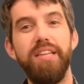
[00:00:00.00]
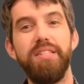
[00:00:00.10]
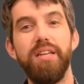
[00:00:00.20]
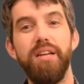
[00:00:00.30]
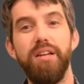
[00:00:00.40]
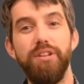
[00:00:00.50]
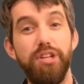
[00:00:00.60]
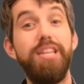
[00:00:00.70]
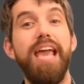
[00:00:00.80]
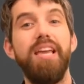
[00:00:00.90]
is
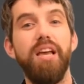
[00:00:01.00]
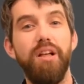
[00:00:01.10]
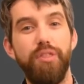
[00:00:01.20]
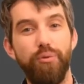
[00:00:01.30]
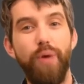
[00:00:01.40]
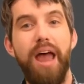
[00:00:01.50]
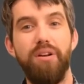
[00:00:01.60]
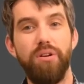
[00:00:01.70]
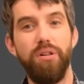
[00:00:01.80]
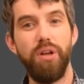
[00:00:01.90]
to take the
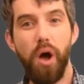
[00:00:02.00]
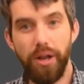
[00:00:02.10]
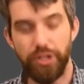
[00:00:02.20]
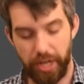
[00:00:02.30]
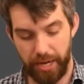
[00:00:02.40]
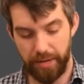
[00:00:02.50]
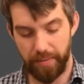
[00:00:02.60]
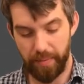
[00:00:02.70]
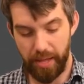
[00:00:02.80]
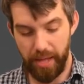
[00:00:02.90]
radical conjugate.
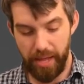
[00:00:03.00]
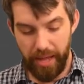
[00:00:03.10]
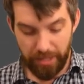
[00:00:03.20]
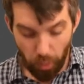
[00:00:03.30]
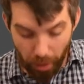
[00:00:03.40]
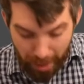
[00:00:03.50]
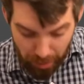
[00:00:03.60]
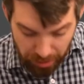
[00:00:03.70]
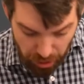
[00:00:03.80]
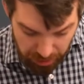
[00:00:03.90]
And so what I'm
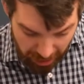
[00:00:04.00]
going to do is